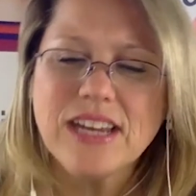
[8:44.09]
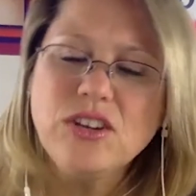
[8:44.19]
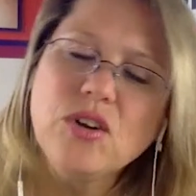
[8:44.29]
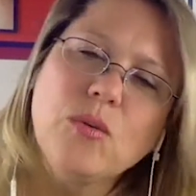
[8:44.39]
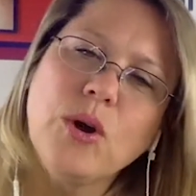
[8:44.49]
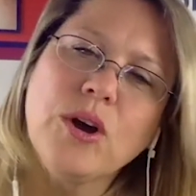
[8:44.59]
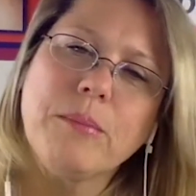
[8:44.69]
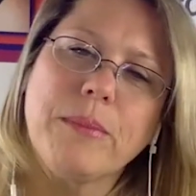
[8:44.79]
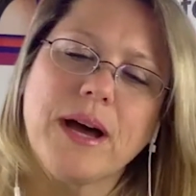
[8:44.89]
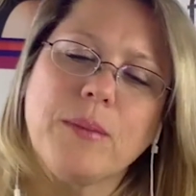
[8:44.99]
In your work,
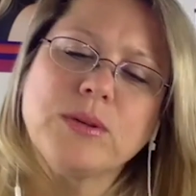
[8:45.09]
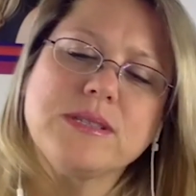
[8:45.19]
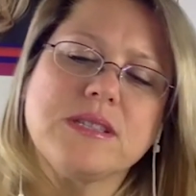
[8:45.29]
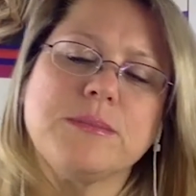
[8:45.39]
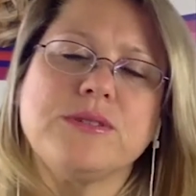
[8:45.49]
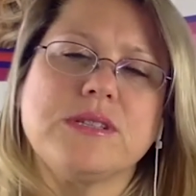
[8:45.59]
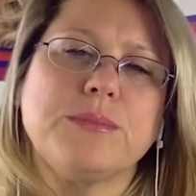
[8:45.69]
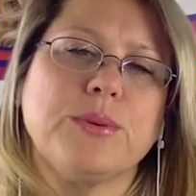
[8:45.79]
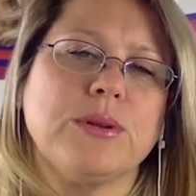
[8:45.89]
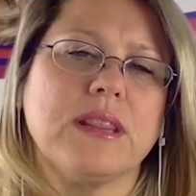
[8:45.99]
Barb, what's the most
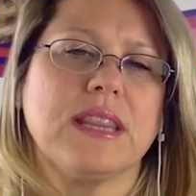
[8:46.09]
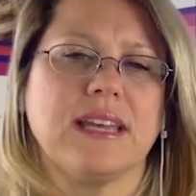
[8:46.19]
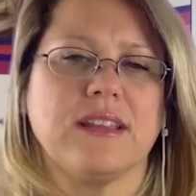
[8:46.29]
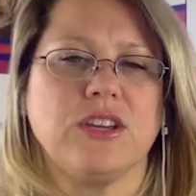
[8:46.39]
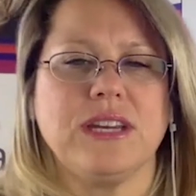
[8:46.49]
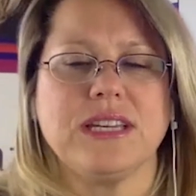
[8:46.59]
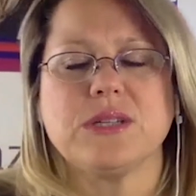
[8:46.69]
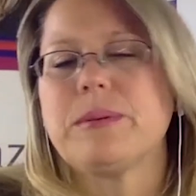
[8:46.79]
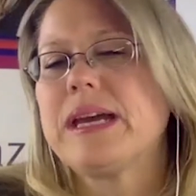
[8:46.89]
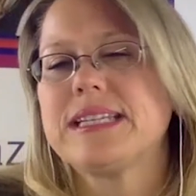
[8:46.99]
important thing that you need
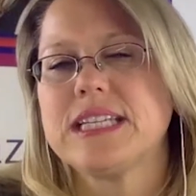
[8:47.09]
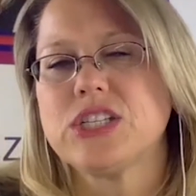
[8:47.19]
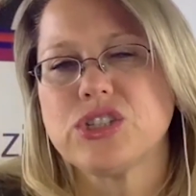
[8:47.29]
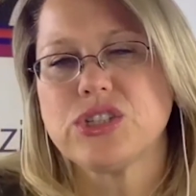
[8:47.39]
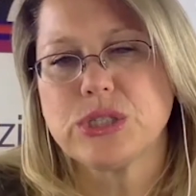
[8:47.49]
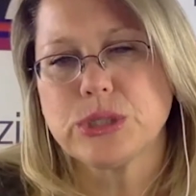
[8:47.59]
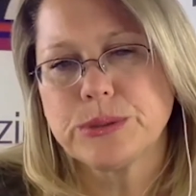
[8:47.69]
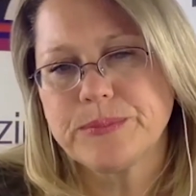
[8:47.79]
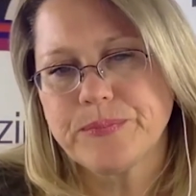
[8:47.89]
to pay attention to?